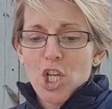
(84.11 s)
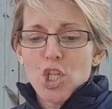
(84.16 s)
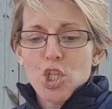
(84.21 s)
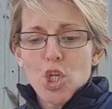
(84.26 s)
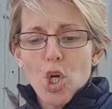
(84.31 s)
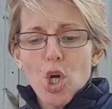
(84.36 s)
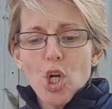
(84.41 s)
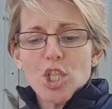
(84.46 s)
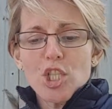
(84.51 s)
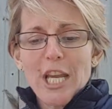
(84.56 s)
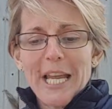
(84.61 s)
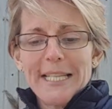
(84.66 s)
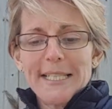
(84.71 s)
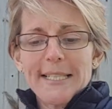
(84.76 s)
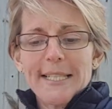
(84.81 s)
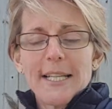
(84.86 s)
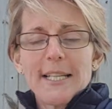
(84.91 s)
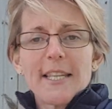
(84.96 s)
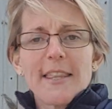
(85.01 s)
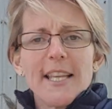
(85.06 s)
George
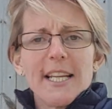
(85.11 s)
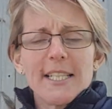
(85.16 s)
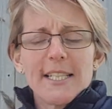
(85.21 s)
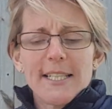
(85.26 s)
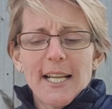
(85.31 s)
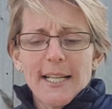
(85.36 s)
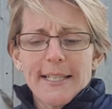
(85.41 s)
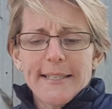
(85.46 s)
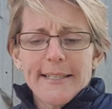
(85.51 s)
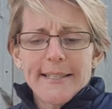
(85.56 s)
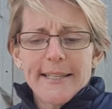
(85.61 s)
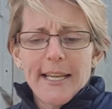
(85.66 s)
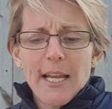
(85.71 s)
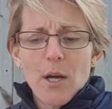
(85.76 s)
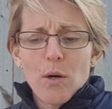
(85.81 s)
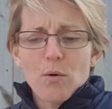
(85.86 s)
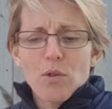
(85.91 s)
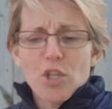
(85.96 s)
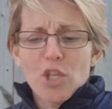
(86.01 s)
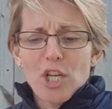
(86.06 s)
entered the dusty
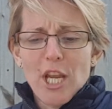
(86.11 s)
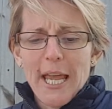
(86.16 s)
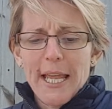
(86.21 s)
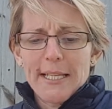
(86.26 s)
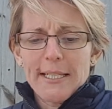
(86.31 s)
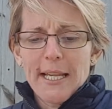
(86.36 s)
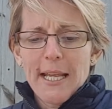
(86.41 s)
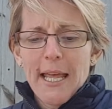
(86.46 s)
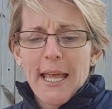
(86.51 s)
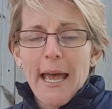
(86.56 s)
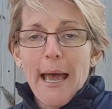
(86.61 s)
old shed